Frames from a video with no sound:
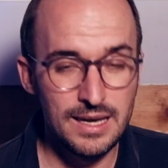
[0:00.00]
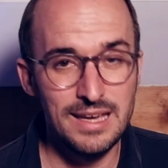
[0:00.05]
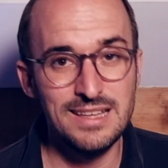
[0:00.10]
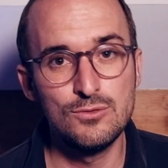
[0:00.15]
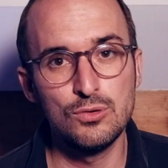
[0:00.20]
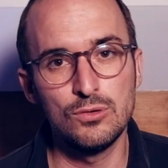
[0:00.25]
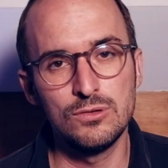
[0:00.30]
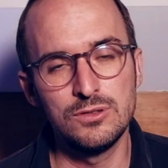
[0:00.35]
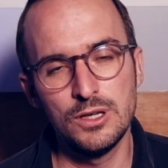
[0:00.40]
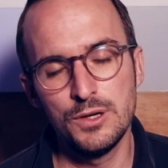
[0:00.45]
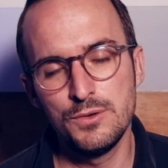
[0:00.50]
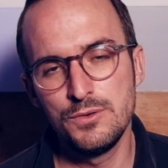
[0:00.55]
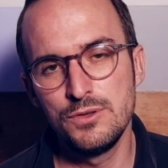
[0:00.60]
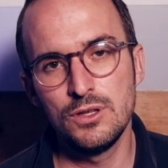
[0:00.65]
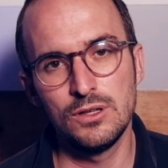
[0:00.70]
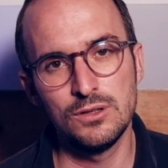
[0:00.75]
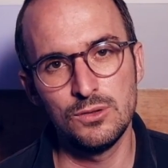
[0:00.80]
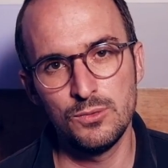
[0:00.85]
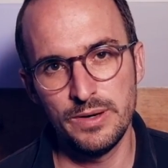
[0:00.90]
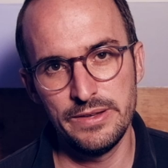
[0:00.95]
It's also
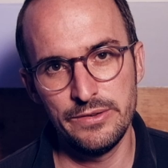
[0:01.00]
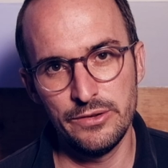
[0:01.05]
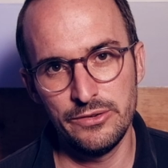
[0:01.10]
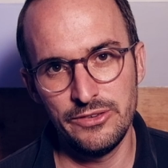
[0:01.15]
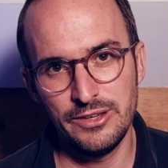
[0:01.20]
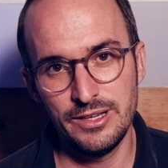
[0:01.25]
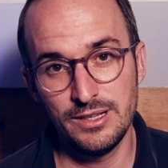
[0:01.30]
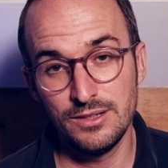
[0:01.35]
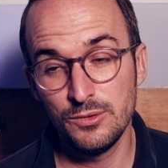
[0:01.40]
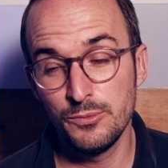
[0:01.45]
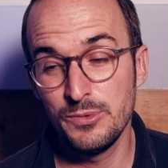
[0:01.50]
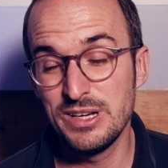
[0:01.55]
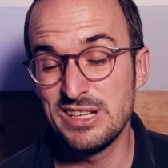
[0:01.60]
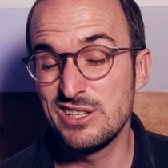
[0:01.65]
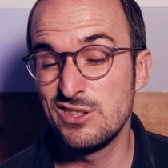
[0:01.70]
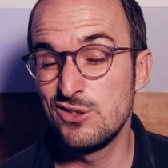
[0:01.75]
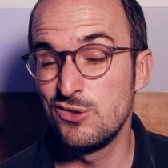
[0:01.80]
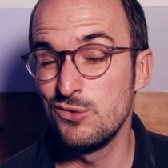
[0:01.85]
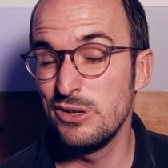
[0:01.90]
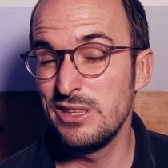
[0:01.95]
not weather sealed,
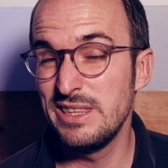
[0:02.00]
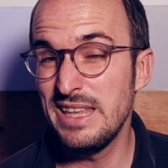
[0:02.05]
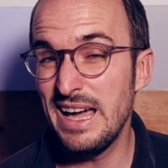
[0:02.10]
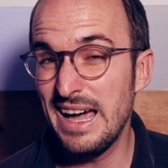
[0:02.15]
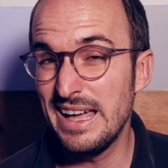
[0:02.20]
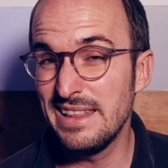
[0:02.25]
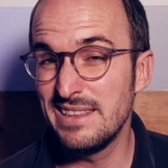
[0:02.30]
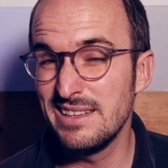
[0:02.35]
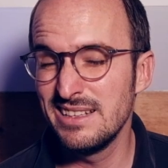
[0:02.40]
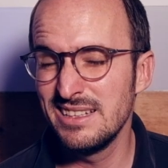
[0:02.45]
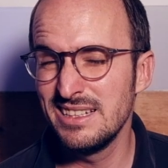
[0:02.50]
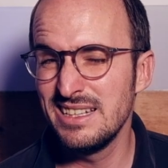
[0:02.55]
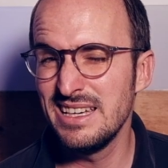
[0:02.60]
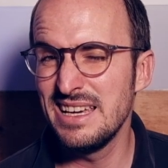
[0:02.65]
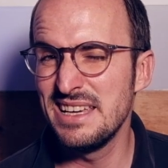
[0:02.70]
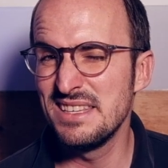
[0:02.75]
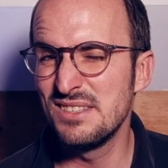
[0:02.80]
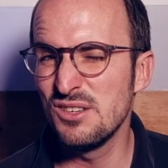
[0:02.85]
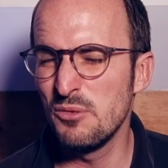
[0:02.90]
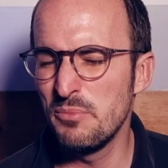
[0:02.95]
which to a dad
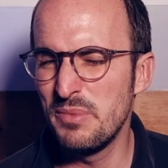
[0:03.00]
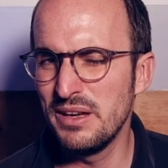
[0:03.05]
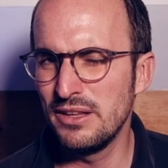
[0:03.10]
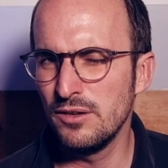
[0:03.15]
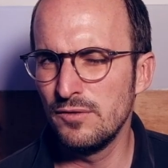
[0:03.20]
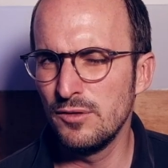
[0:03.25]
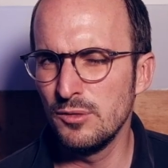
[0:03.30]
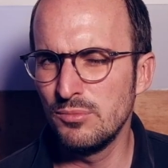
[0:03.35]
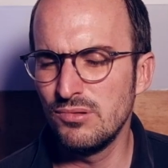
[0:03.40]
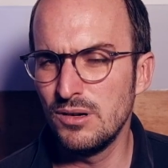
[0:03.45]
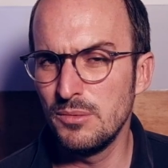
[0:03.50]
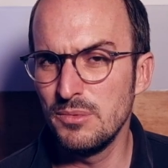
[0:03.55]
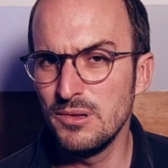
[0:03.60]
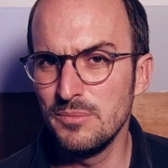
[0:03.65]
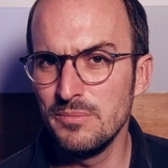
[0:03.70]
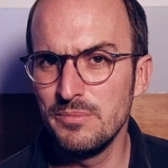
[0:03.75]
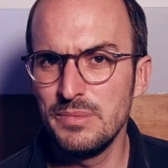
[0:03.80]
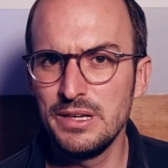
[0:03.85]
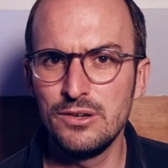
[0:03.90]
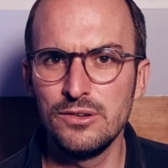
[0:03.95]
is a bit of a problem
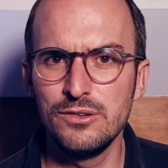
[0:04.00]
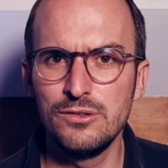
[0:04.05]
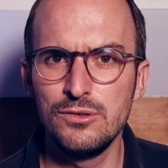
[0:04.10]
because